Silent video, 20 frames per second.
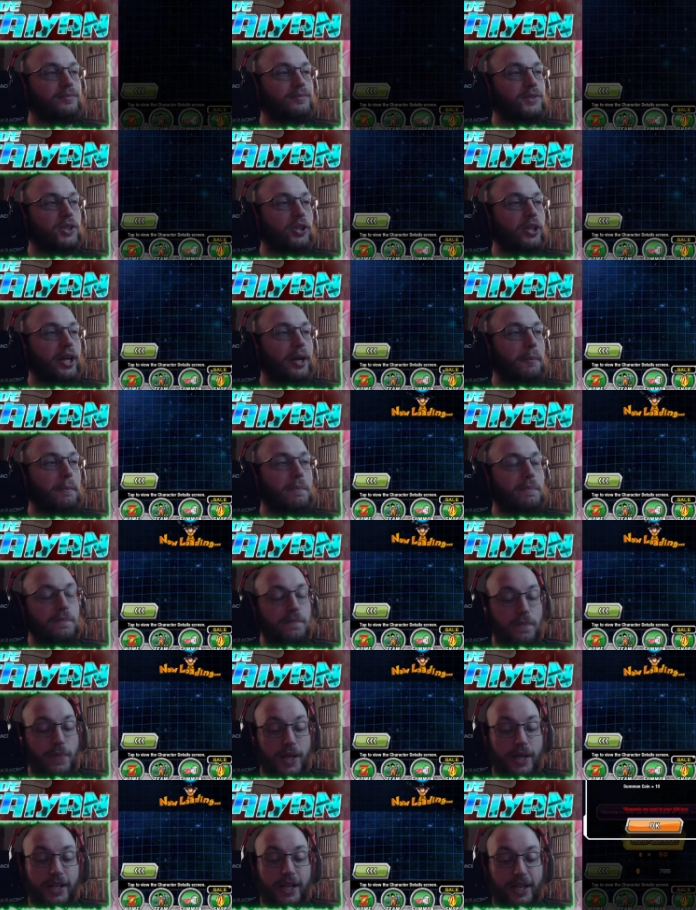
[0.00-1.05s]
Okay.
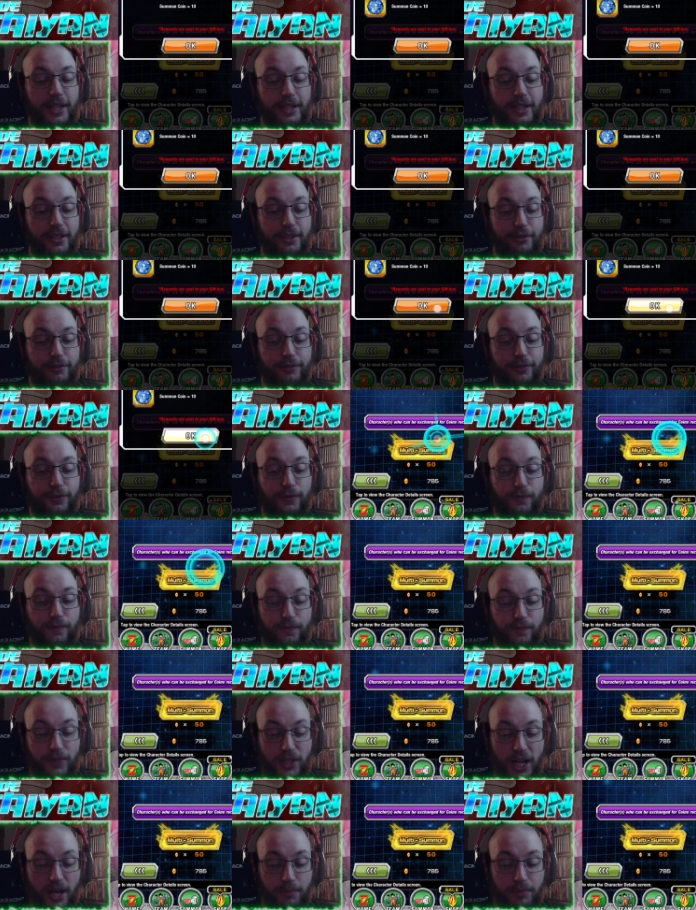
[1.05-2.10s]
Got another
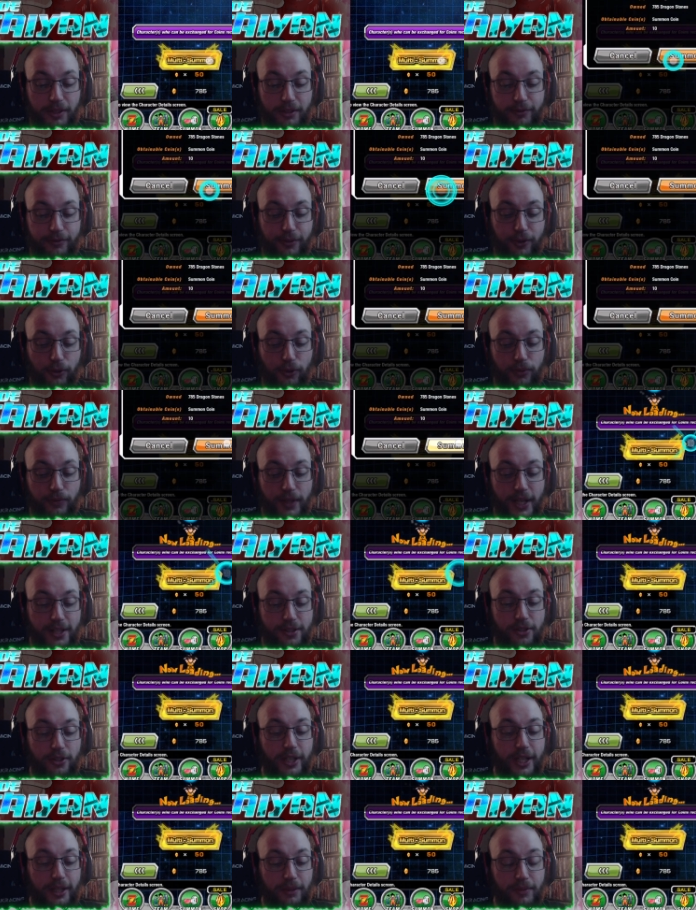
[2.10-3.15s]
copy of Fu. That's
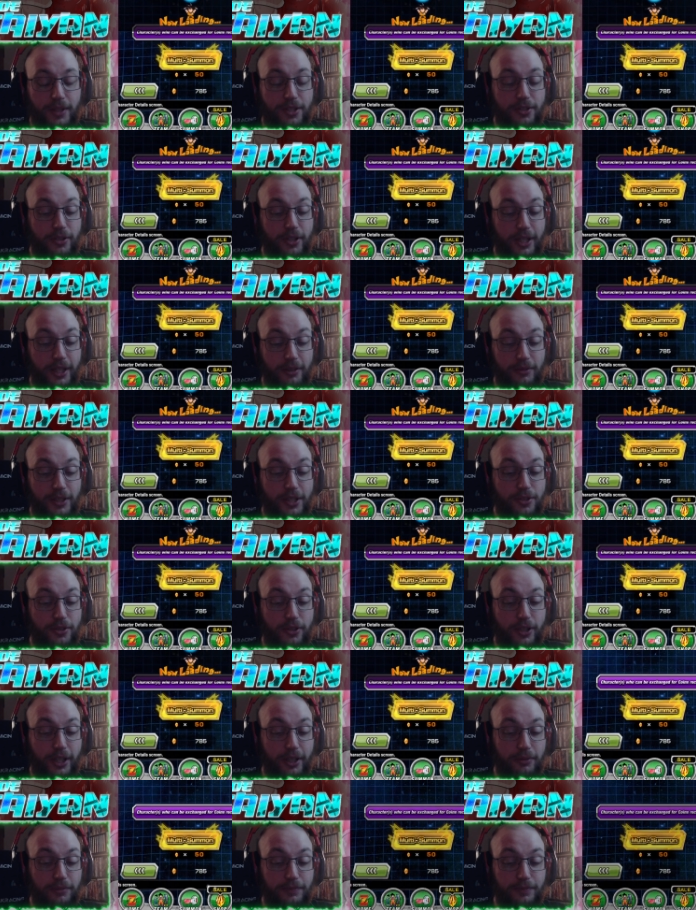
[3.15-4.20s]
okay. That's okay. That's okay.